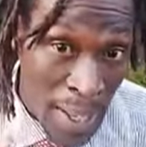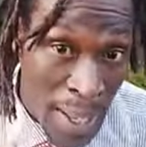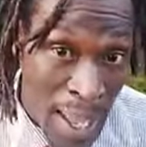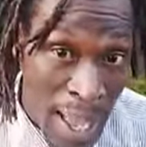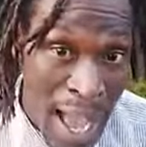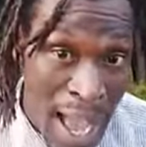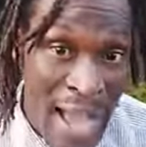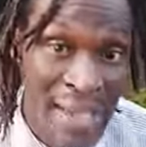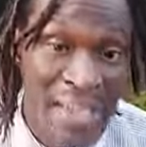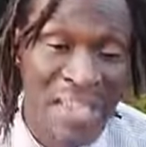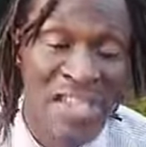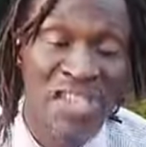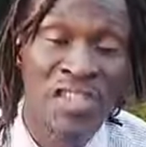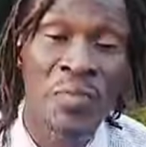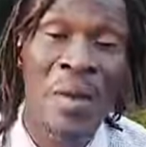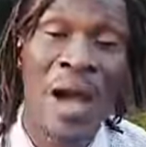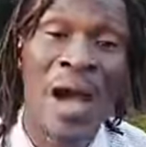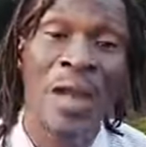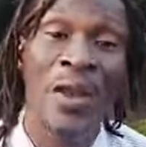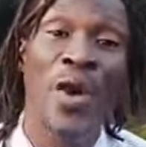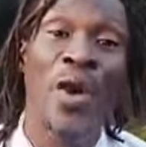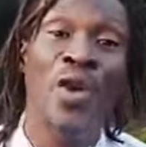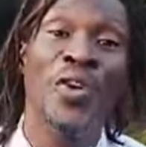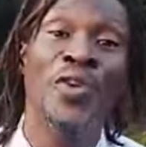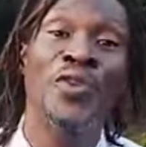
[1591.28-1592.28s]
as this
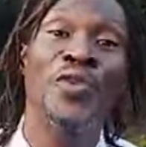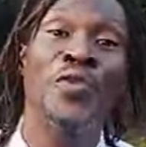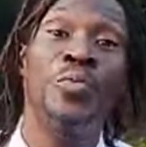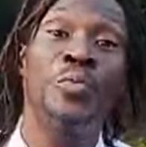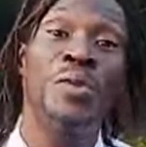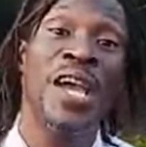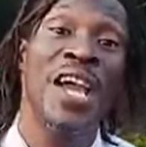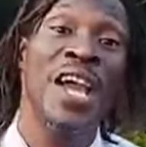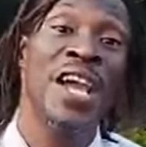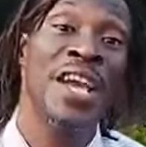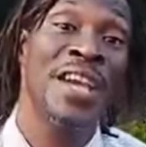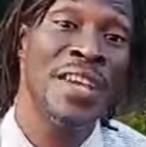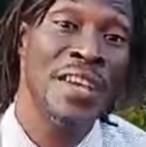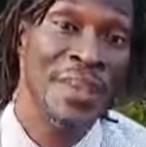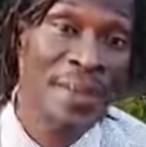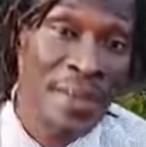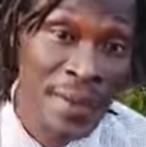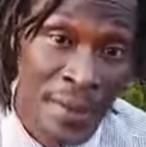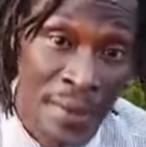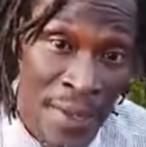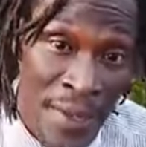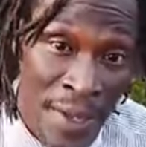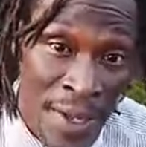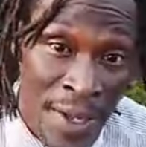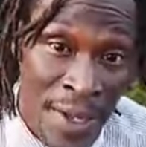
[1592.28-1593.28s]
man not humane,
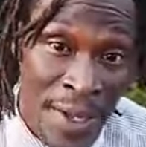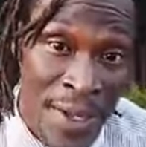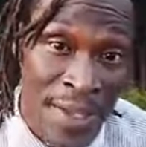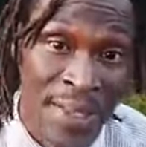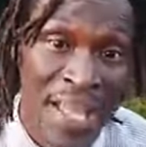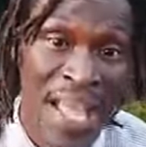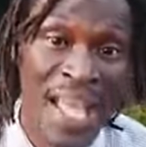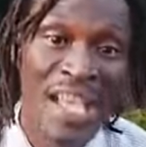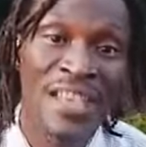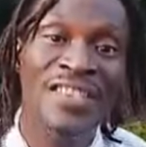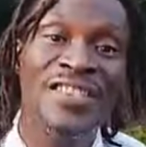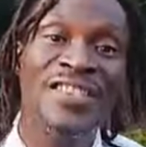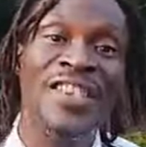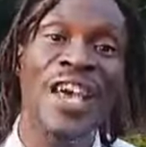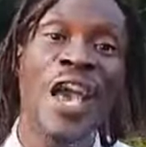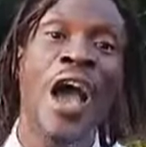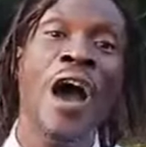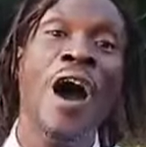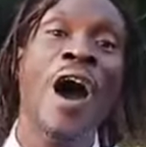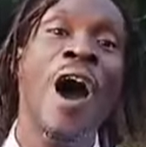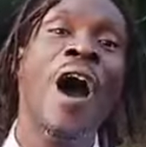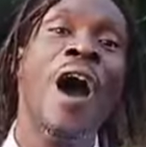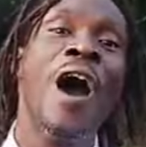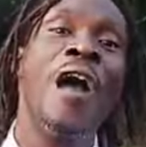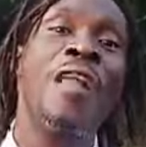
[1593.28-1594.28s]
then say
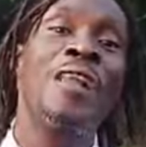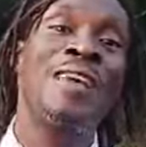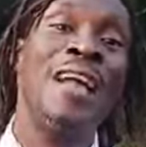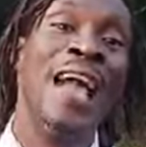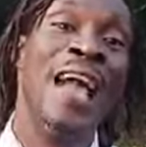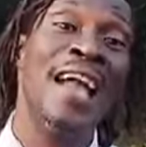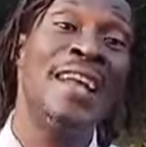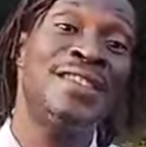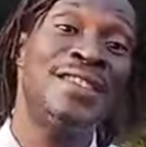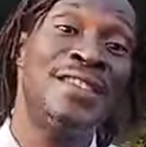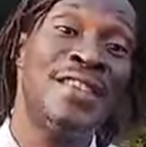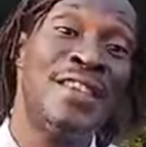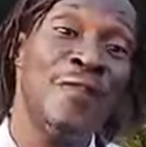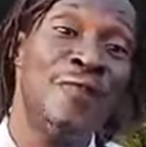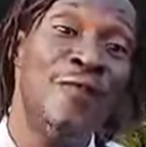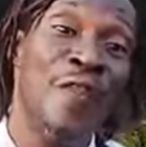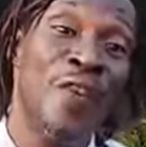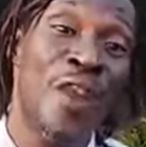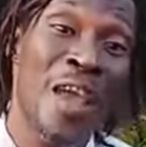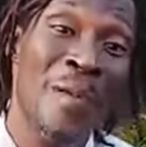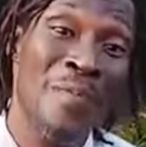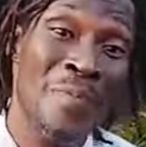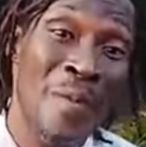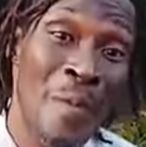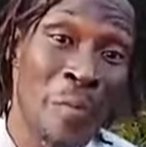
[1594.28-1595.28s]
all kind of things for
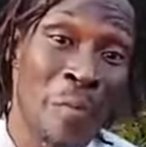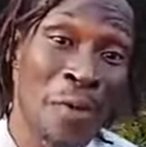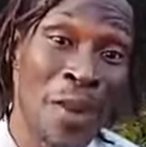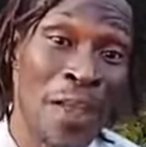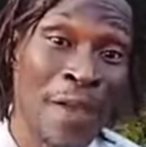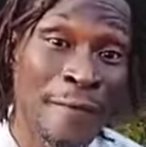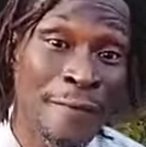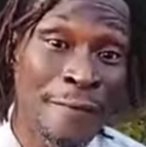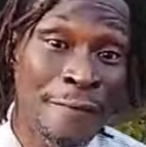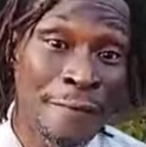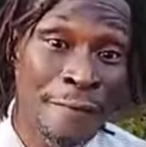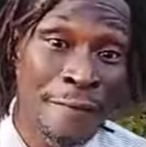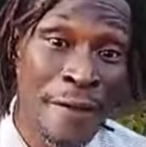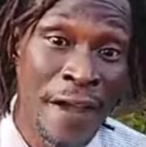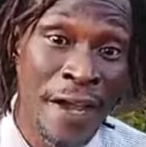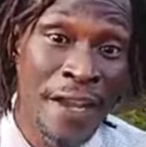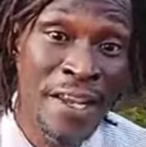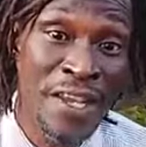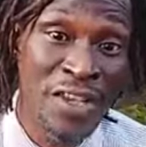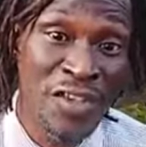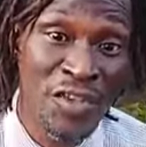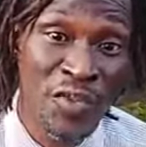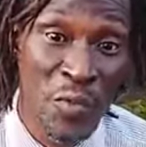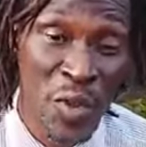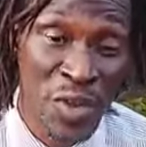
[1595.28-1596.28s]
let people and afraid
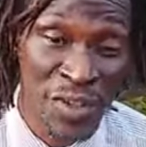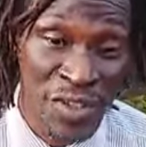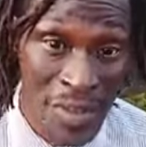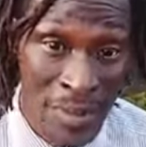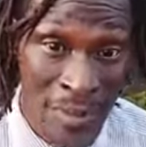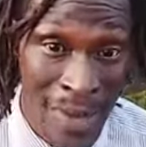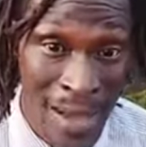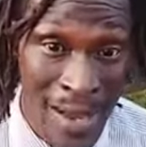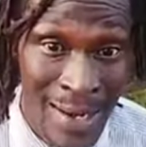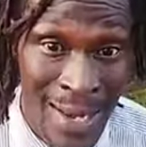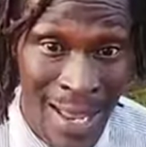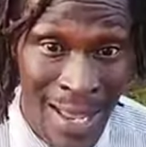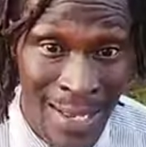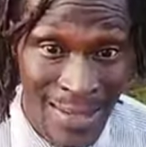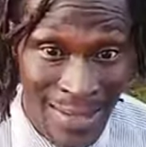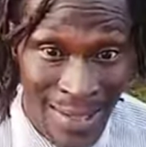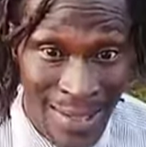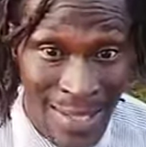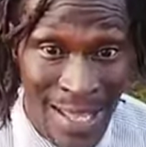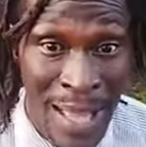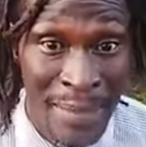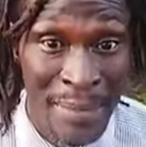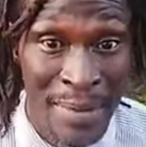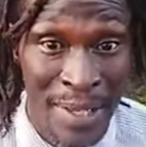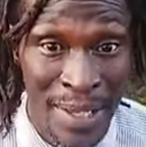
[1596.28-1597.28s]
this smart man like say
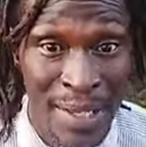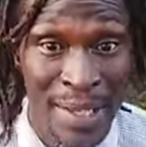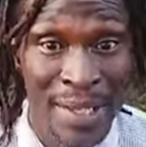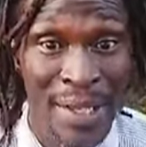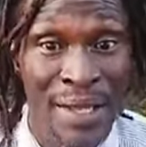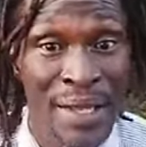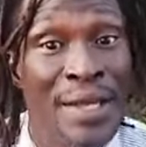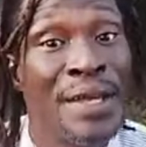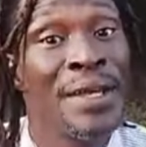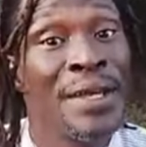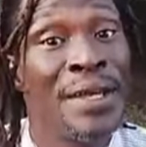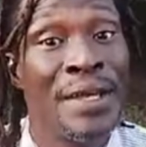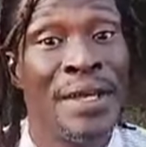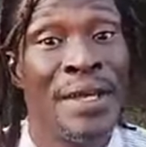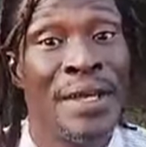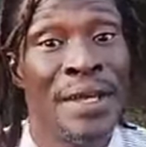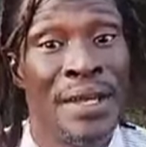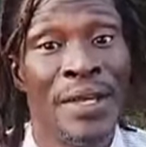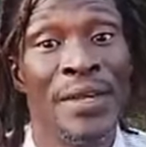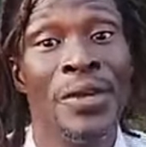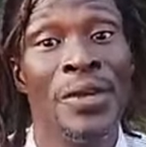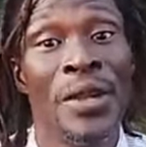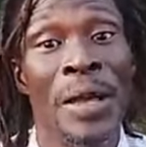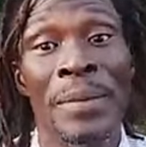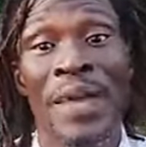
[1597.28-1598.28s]
be,
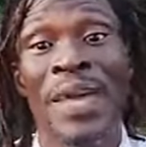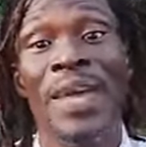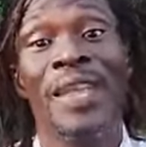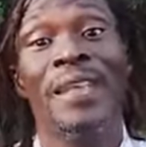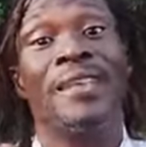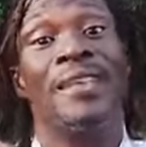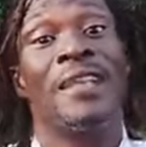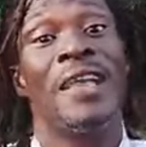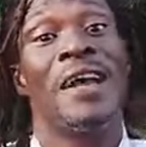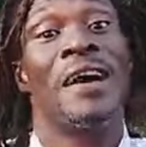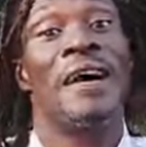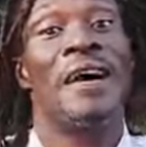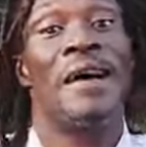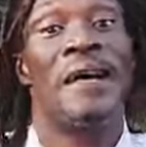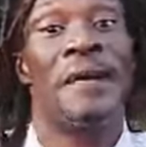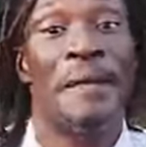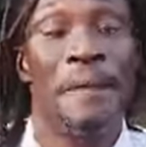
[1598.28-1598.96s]
you know, be Hitler.